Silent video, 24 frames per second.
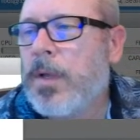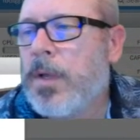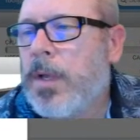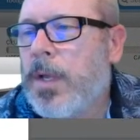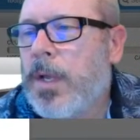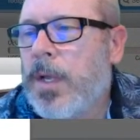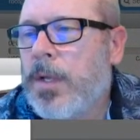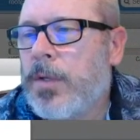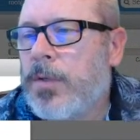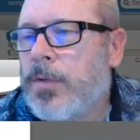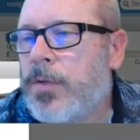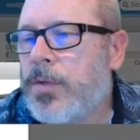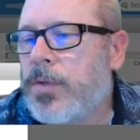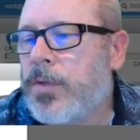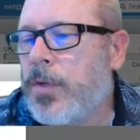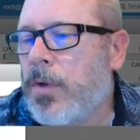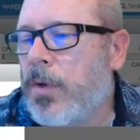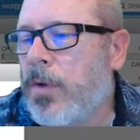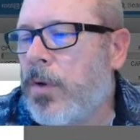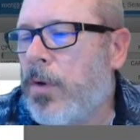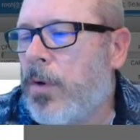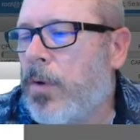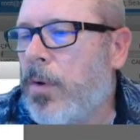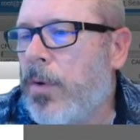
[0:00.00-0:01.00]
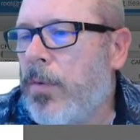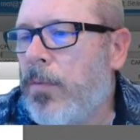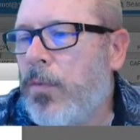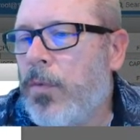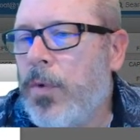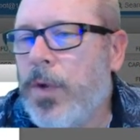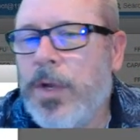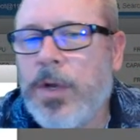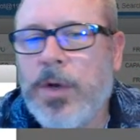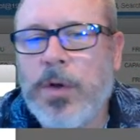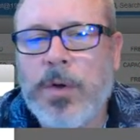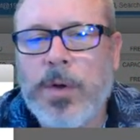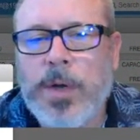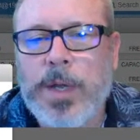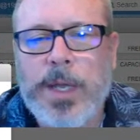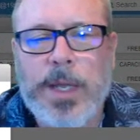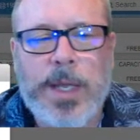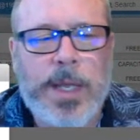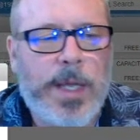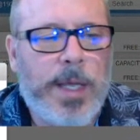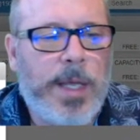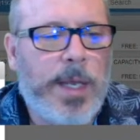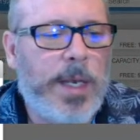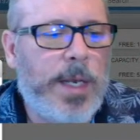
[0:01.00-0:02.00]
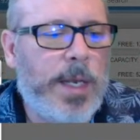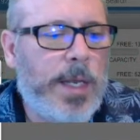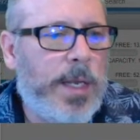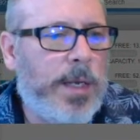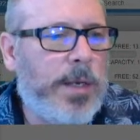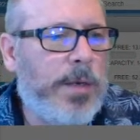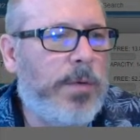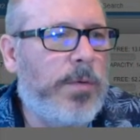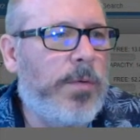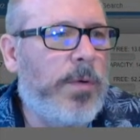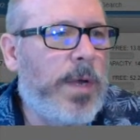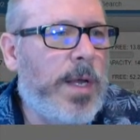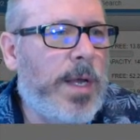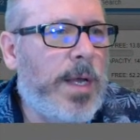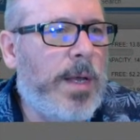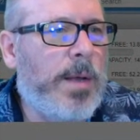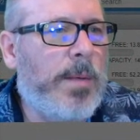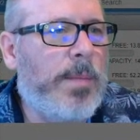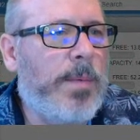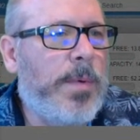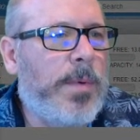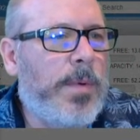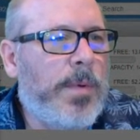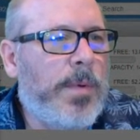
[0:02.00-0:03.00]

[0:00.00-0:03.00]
And so if we go ahead and grab